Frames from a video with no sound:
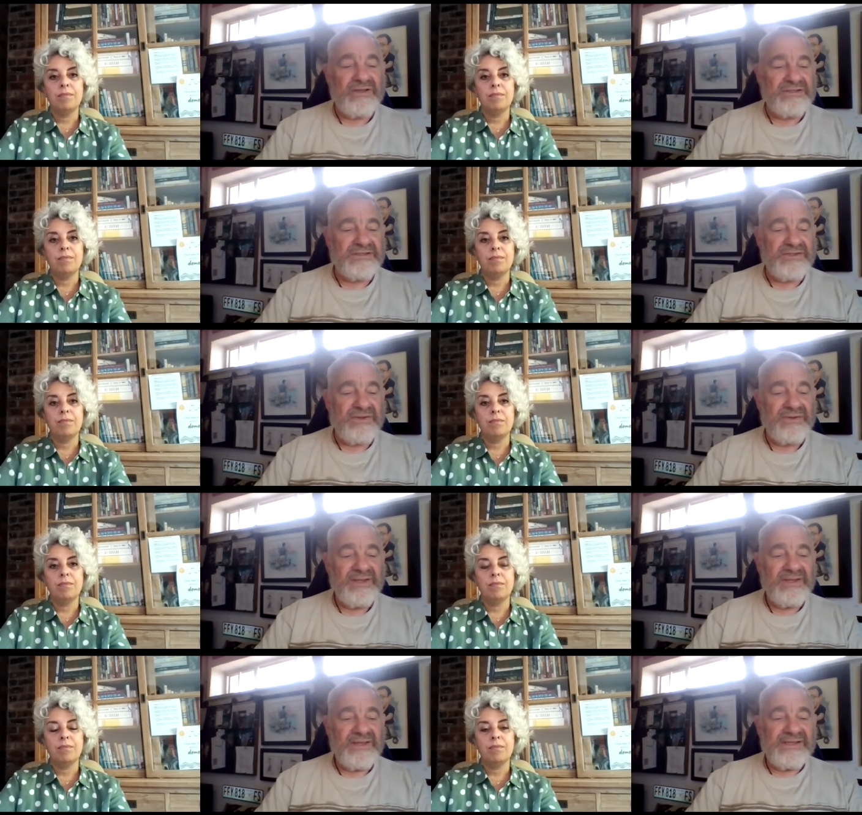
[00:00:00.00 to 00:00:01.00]
Speaker 1: classes. So
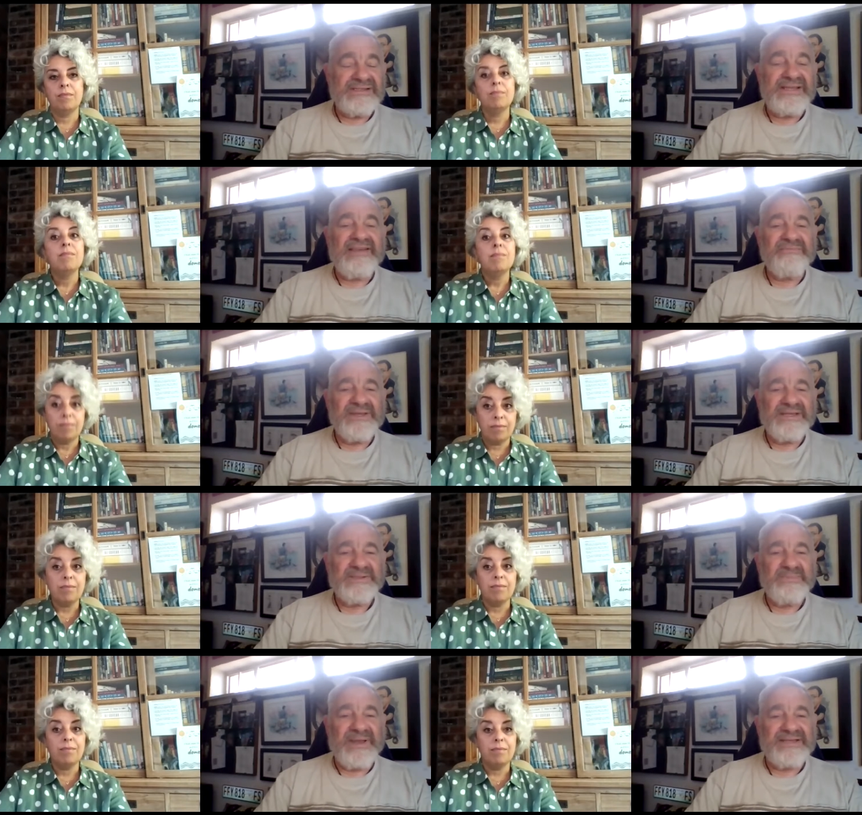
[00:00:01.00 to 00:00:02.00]
Save me a
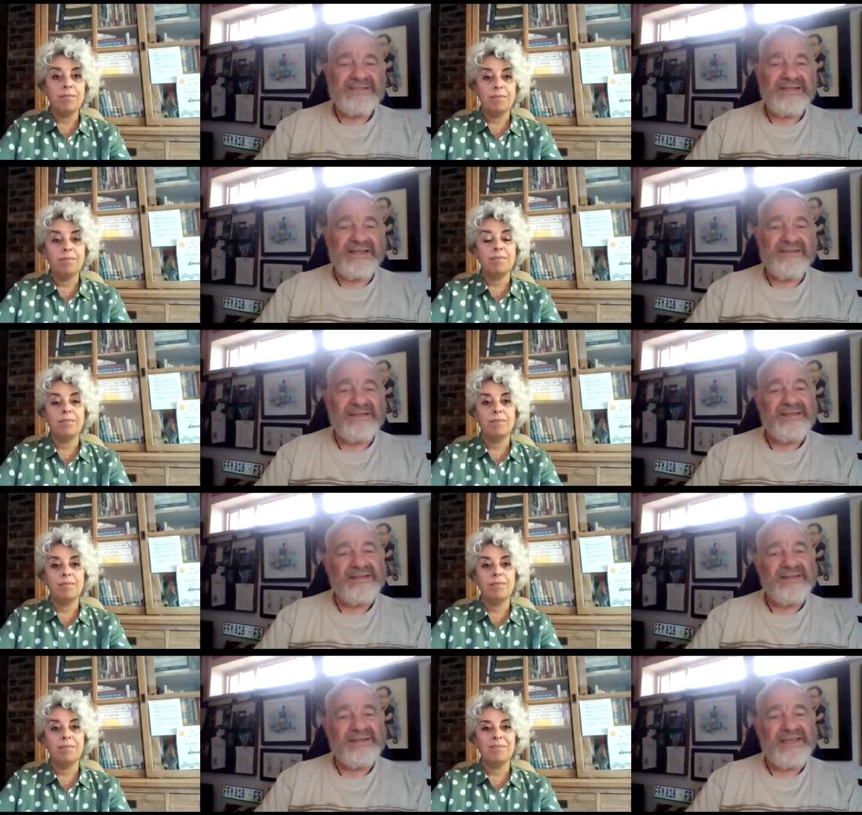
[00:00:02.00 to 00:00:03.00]
mm-hmm. space. I think
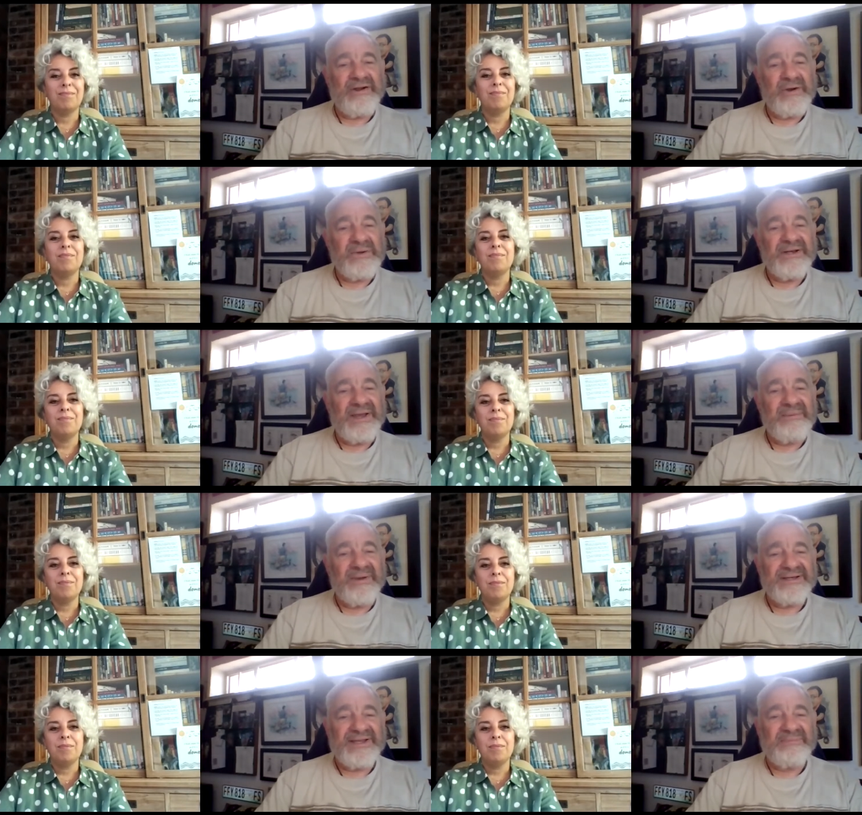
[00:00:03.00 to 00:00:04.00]
uh, and I
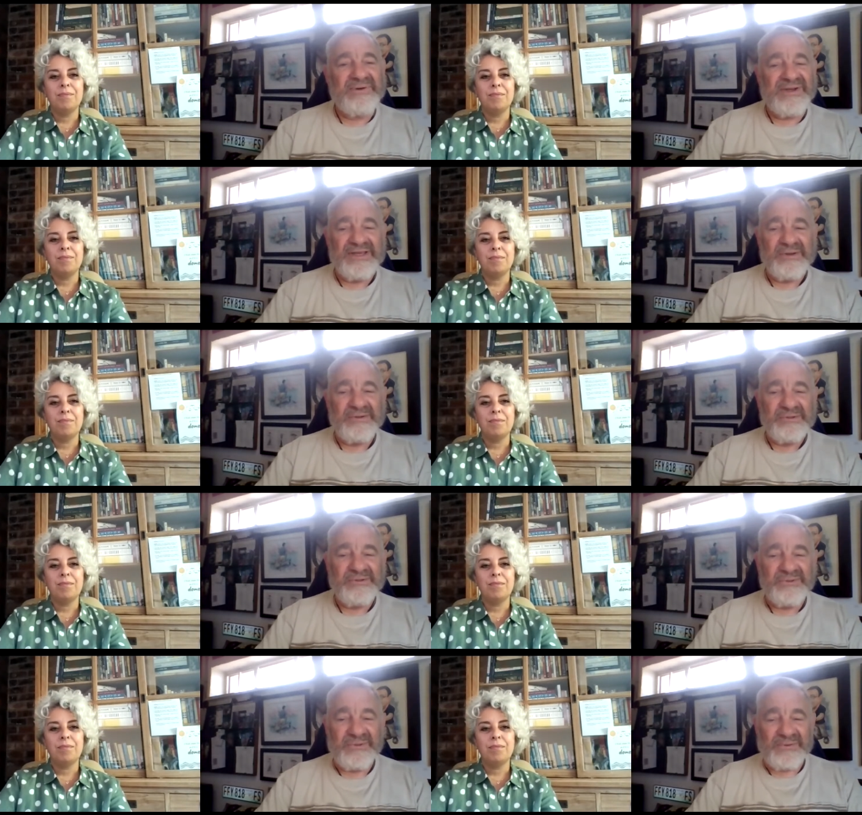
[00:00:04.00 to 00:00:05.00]
might come knocking on your
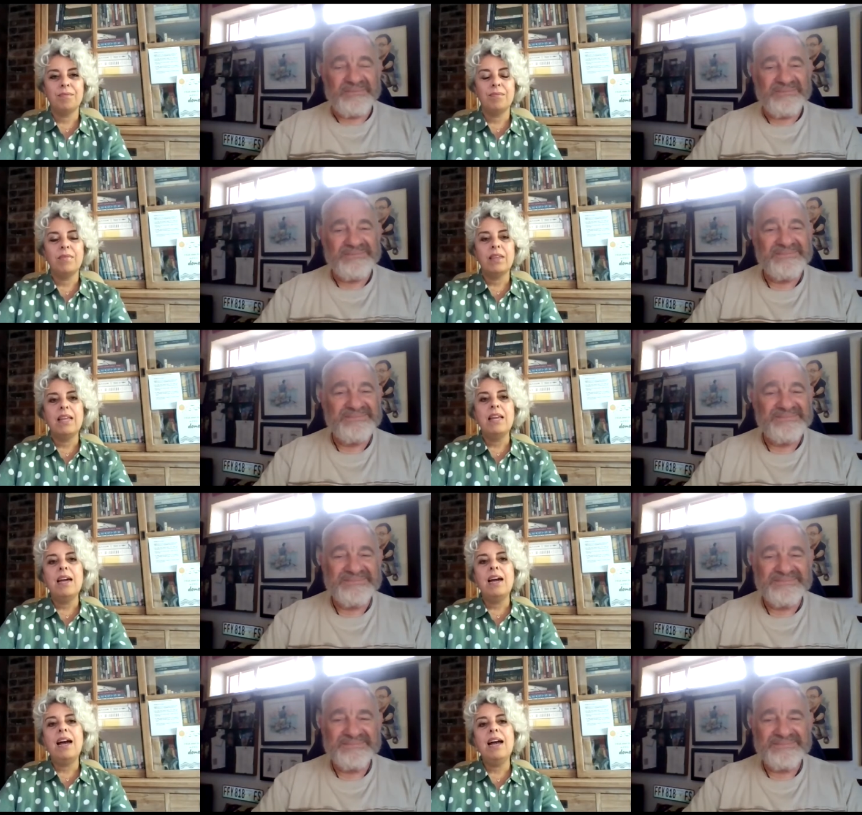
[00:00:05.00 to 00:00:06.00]
door.
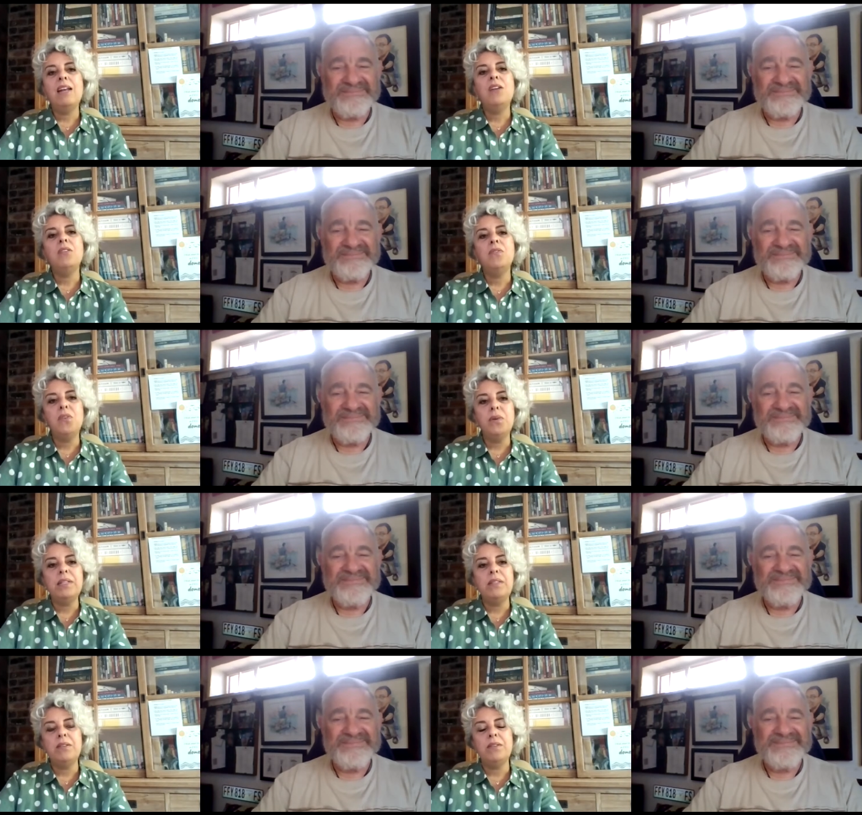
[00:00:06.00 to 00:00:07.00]
Speaker 2: I look forward
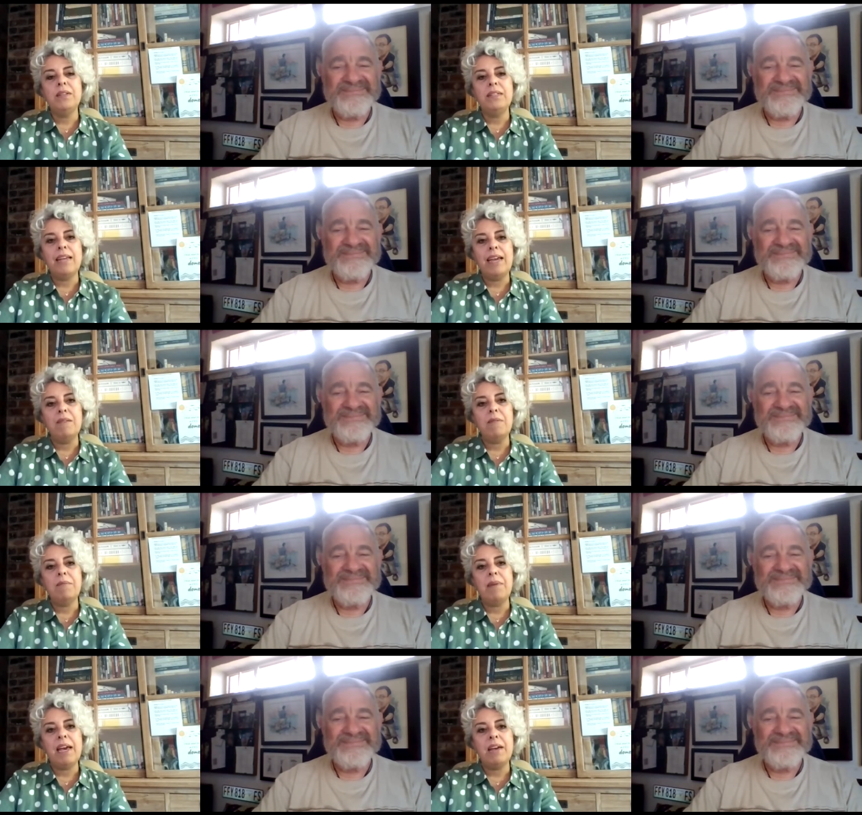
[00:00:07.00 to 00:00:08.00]
to a day where
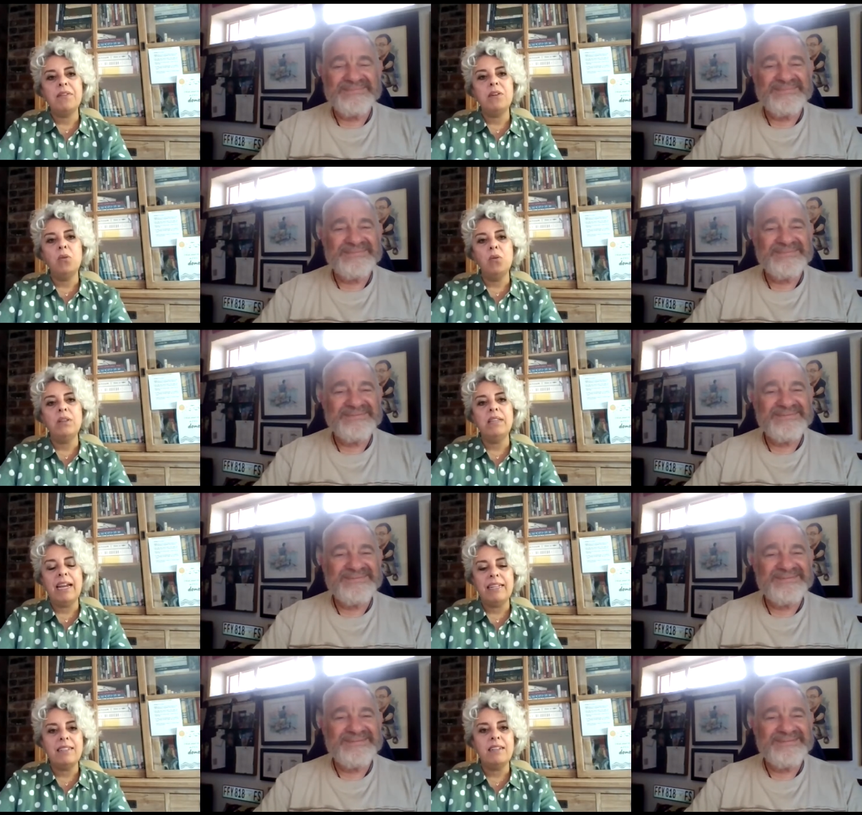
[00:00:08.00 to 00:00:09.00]
we have an all
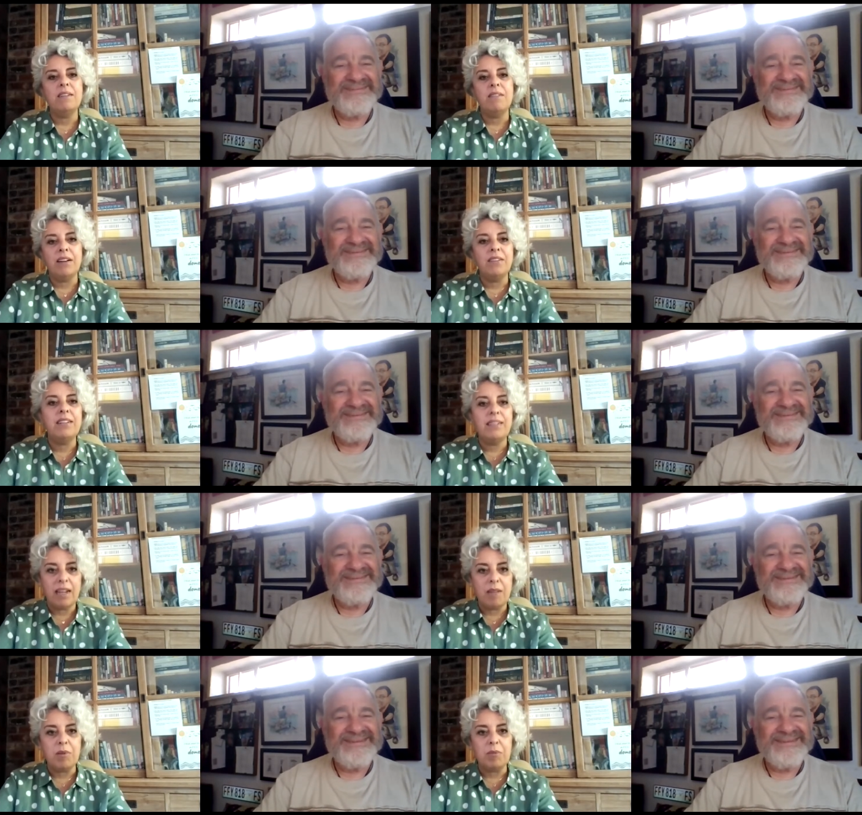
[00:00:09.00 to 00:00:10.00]
nighter around the
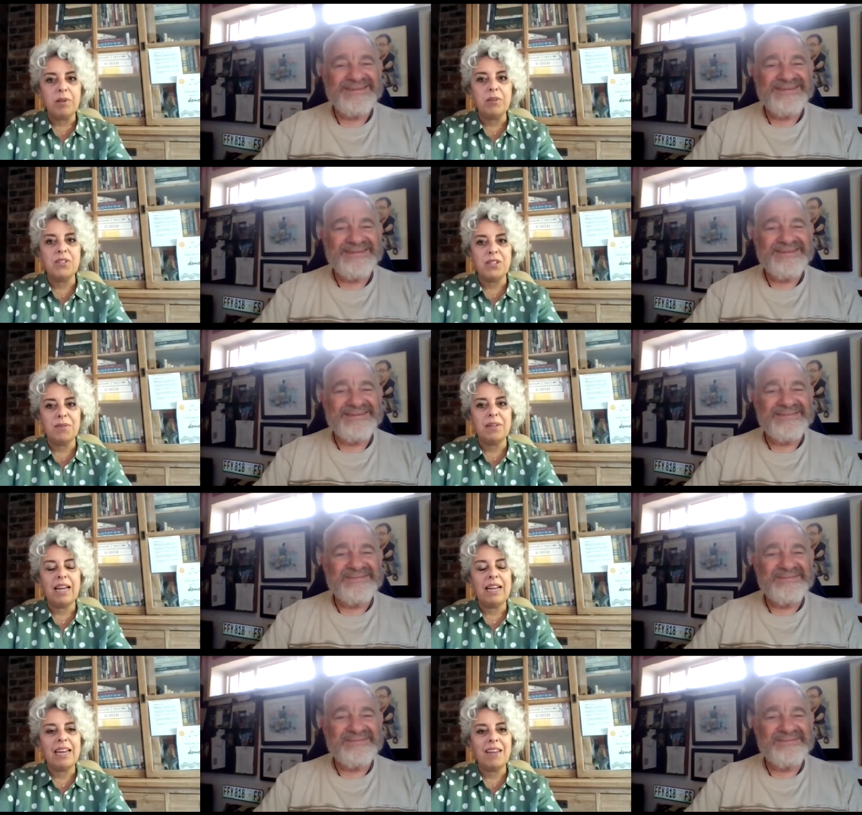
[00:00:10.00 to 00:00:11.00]
table because you and I
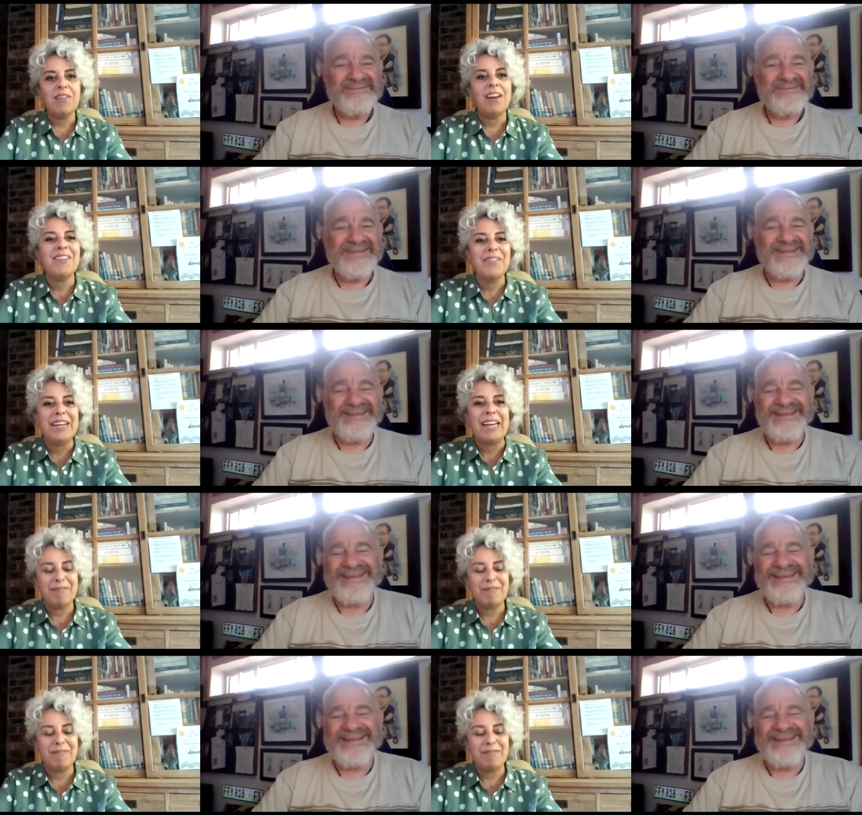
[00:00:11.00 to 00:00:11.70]
never have enough